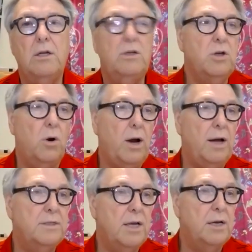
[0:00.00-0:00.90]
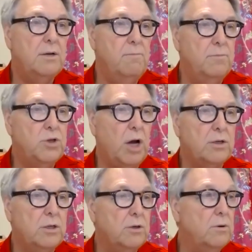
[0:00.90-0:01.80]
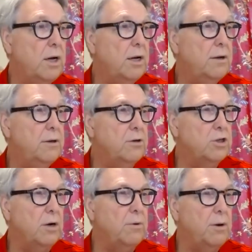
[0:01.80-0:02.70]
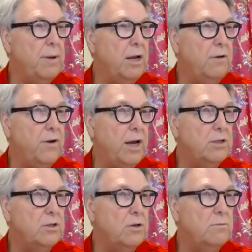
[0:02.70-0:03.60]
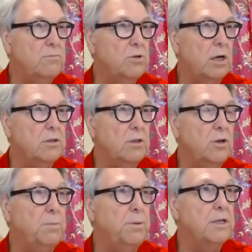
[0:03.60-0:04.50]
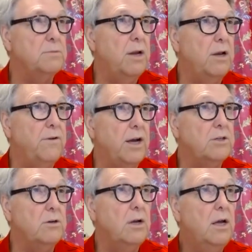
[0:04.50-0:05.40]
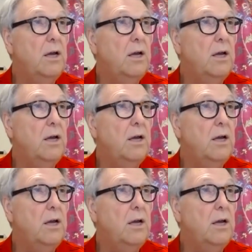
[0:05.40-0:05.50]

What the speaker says: So I'd say talk to your generator manufacturer, talk to the UPS manufacturer,